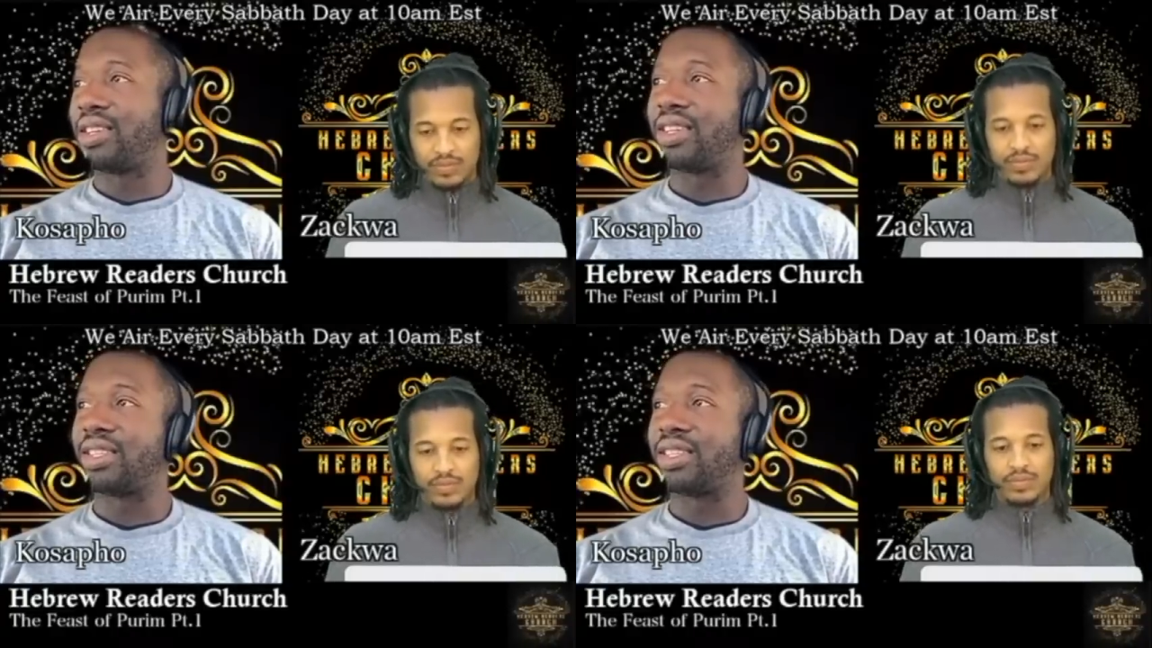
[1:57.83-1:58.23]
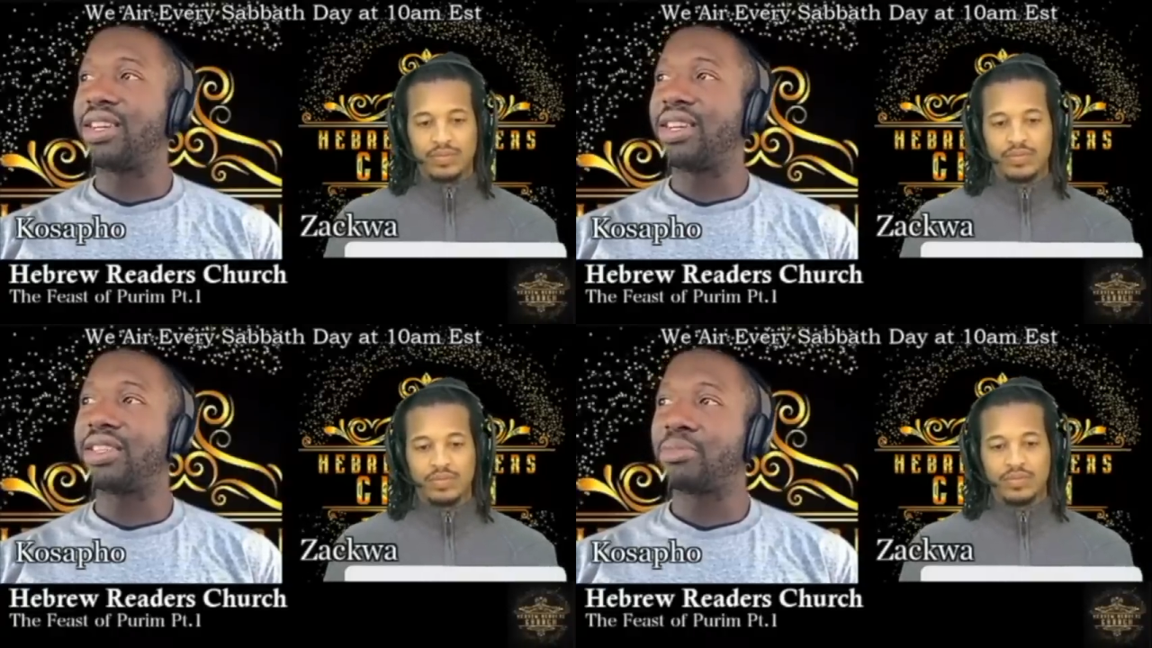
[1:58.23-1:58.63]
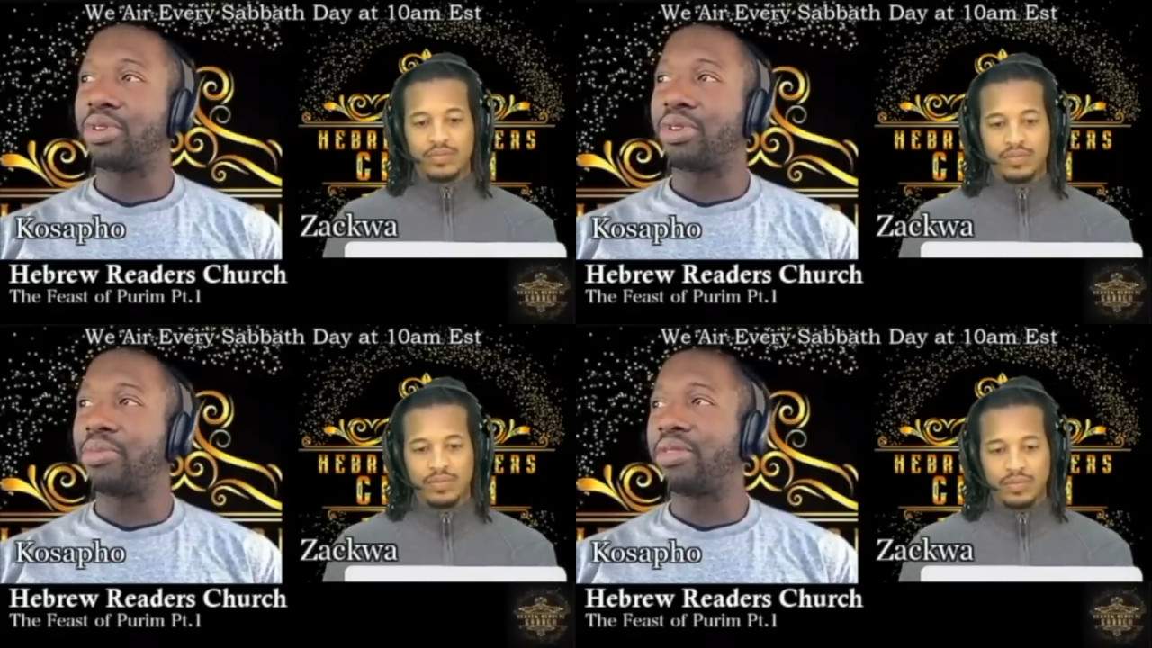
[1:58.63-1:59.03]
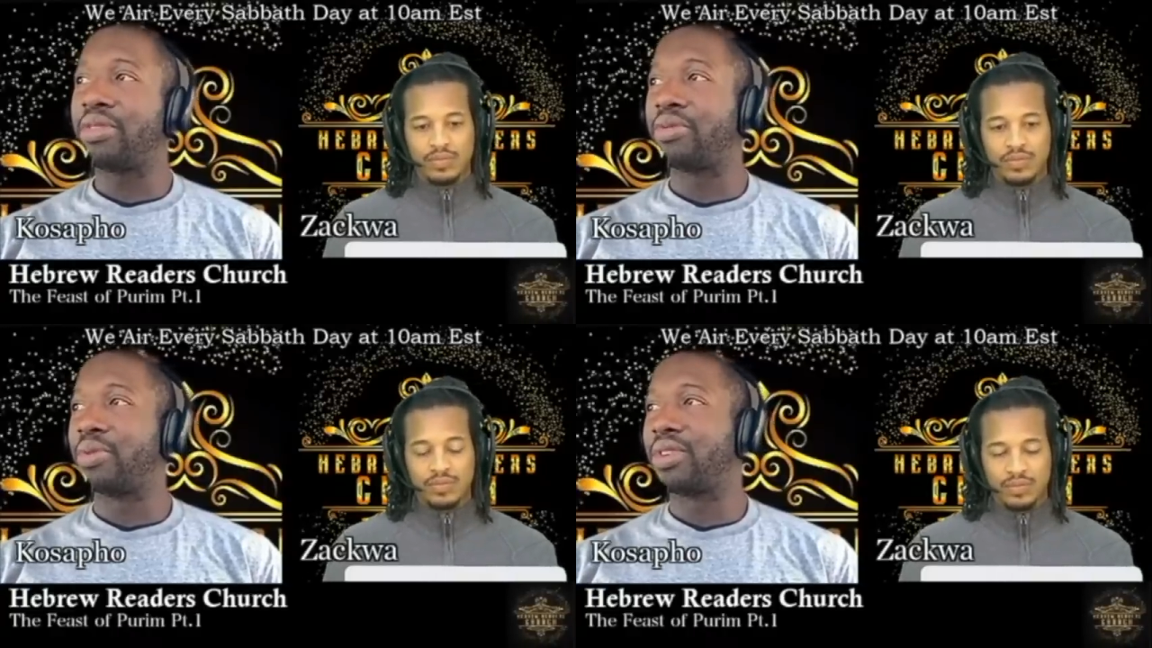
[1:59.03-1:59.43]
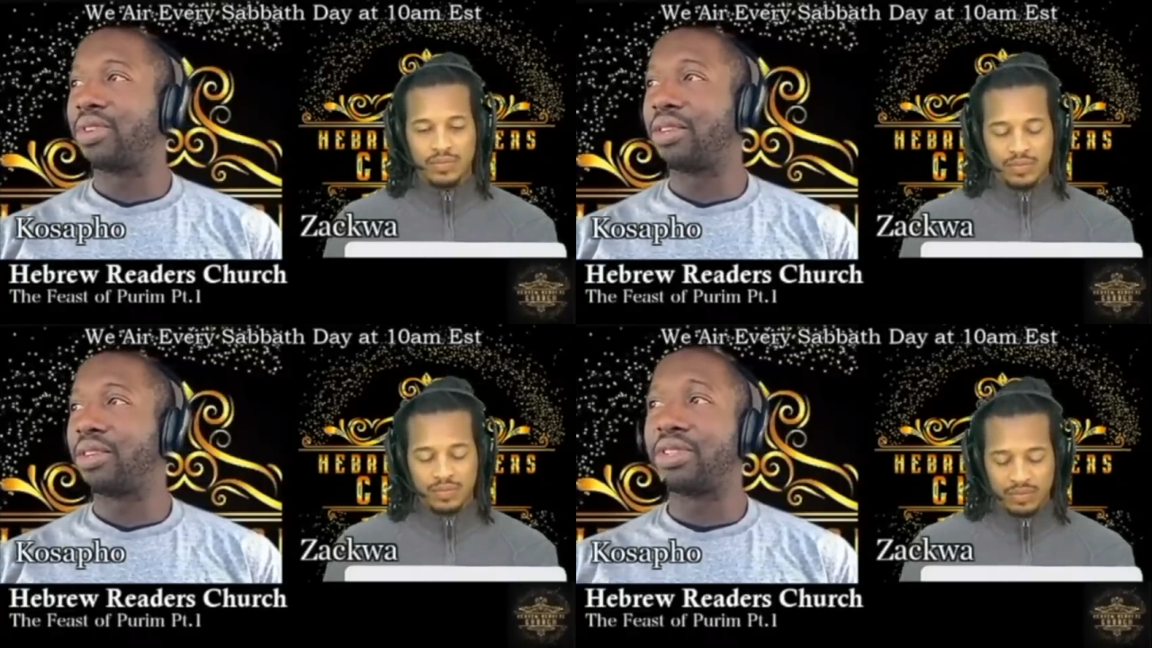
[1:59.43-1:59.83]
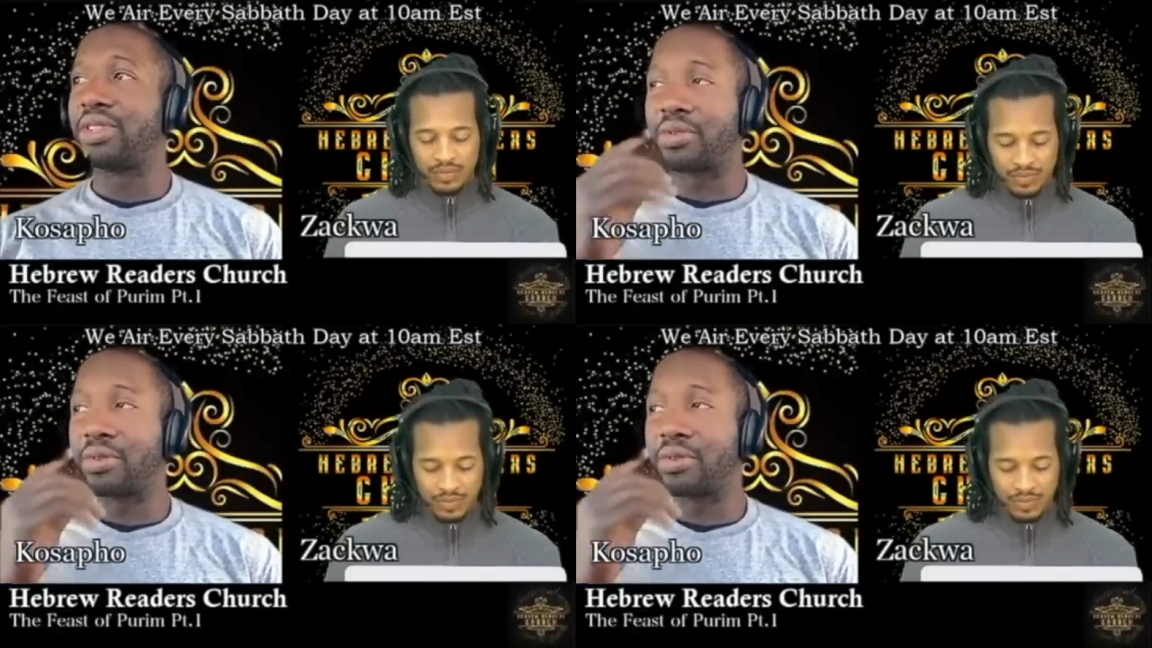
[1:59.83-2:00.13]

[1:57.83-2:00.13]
Speaker 1: They say it's a primitive root, and it means to